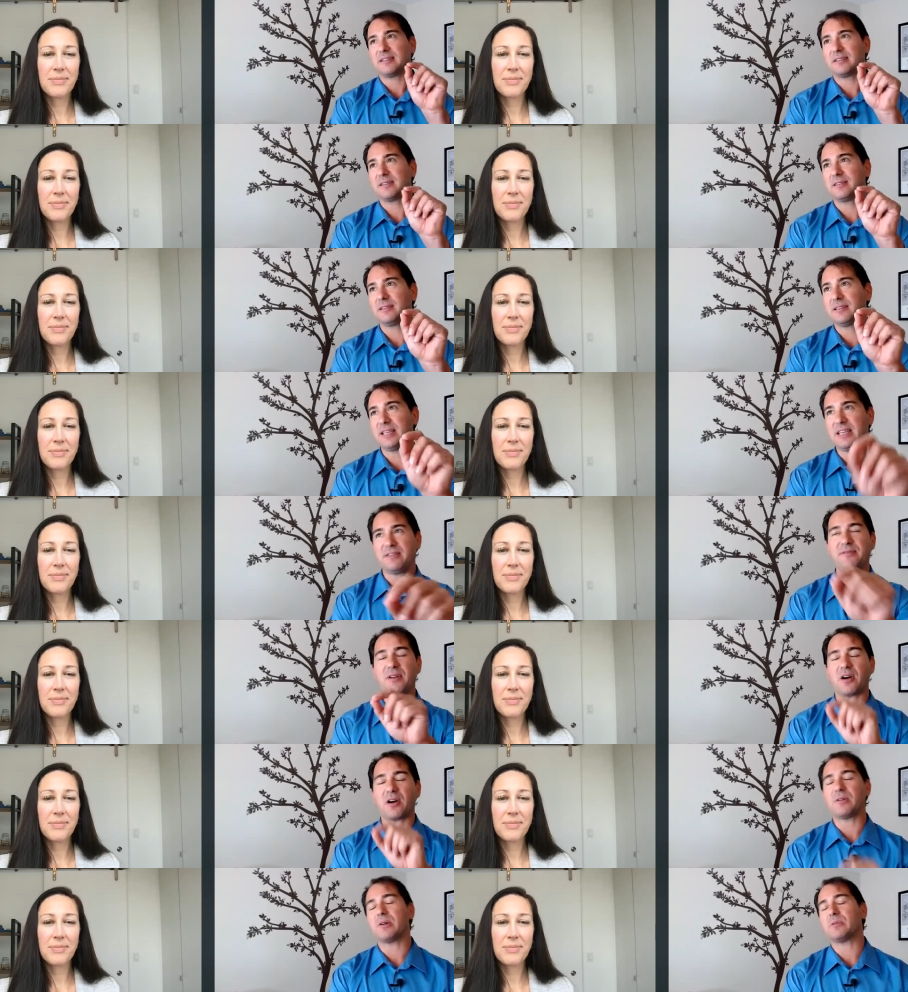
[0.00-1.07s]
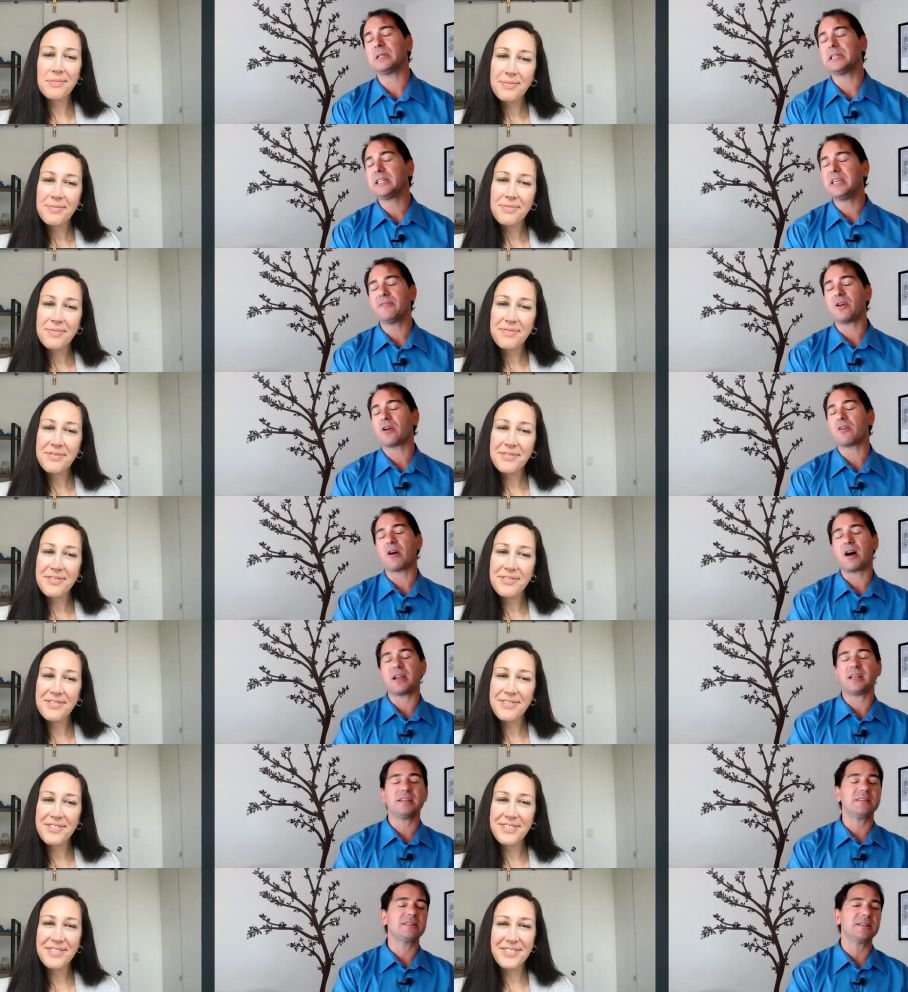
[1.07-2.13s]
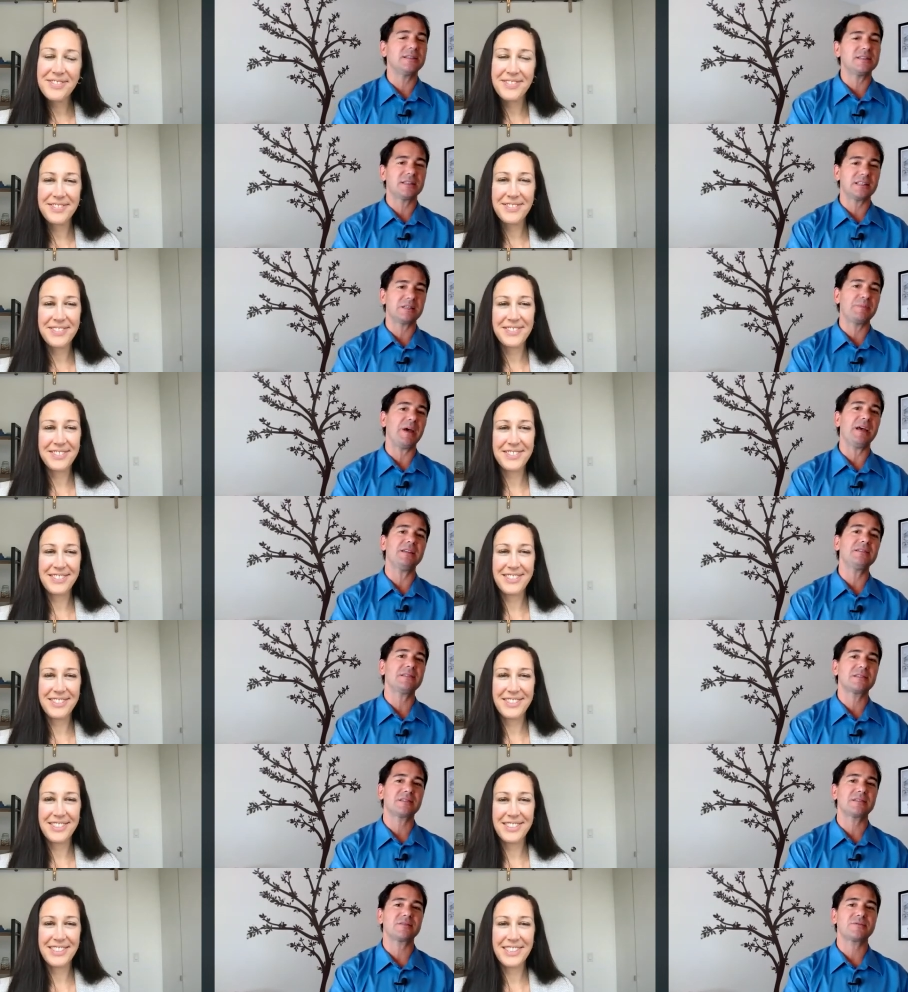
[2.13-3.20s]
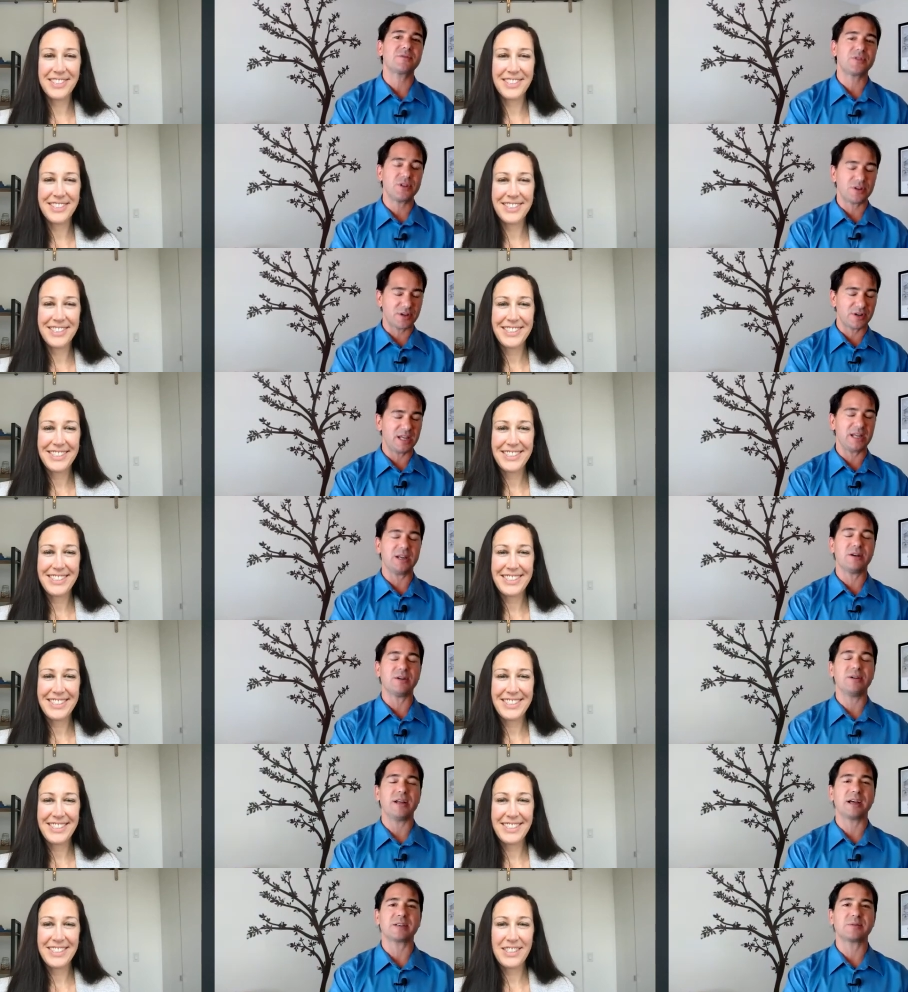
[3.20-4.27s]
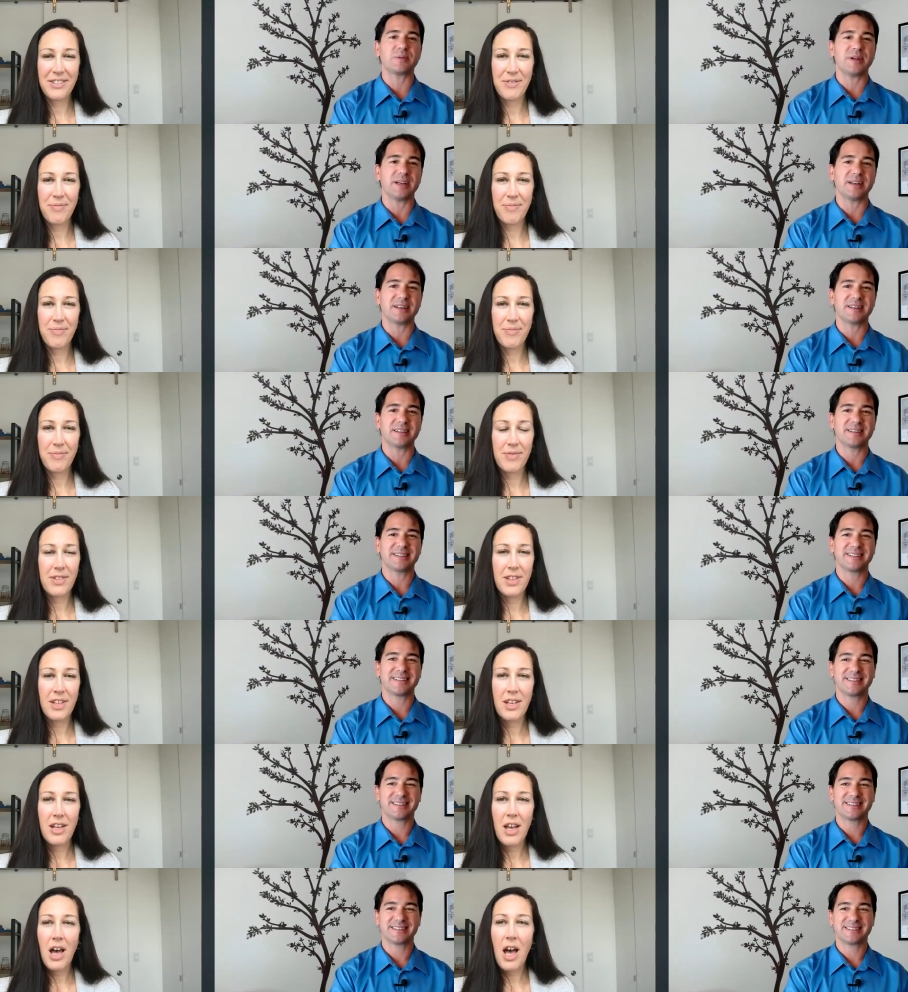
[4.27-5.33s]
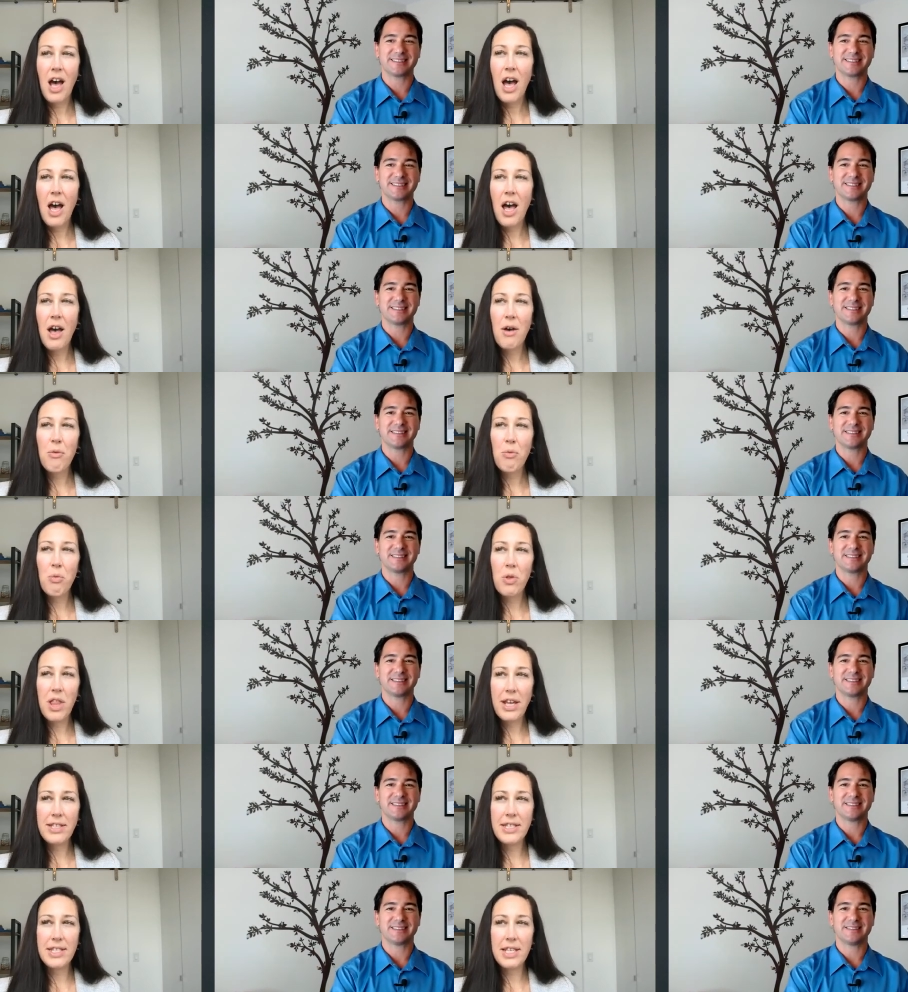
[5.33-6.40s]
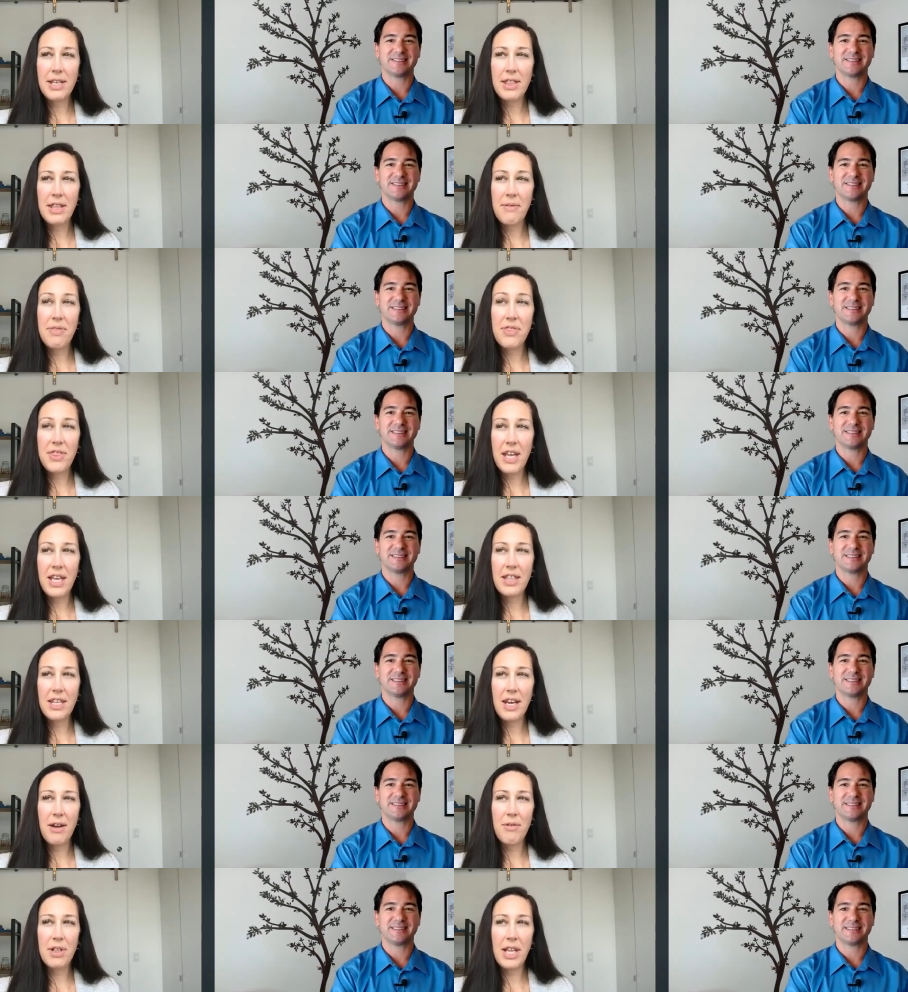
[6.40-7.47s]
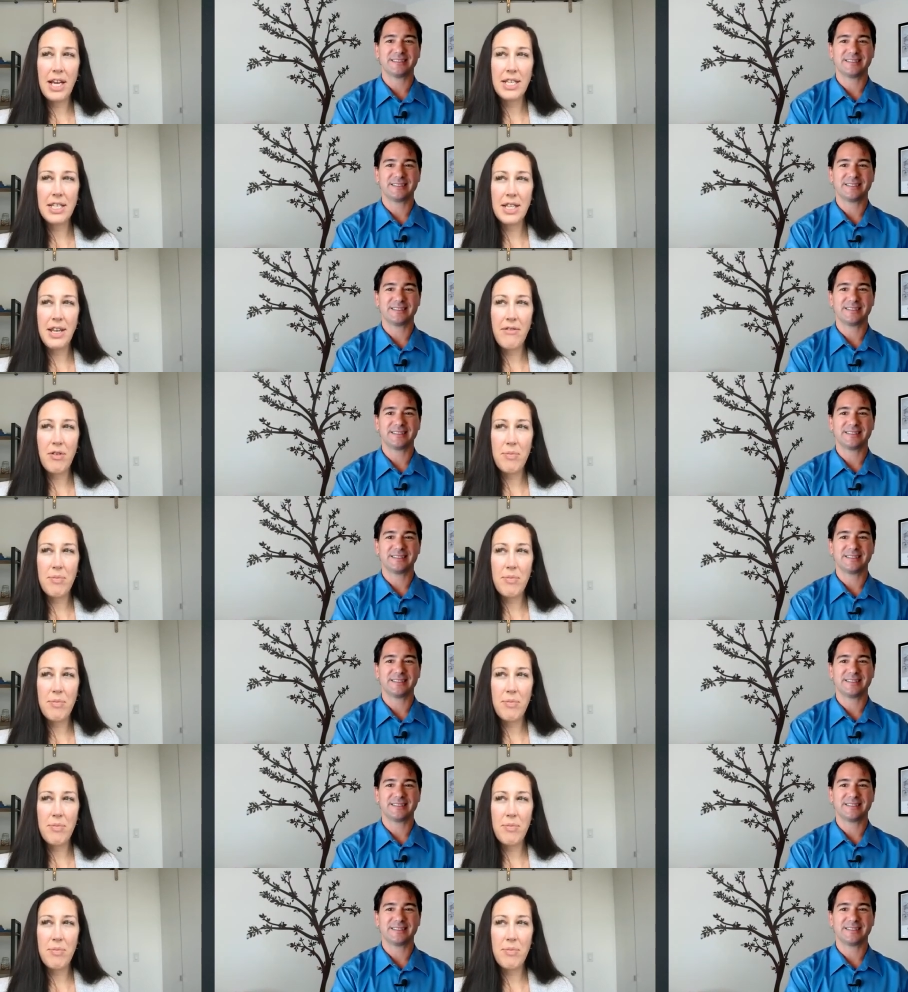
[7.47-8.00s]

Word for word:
Speaker 1: leave, uh, leave our audience in suspense for your keynote next week.
Speaker 2: Uh, well, let's see. The thing that I would like to leave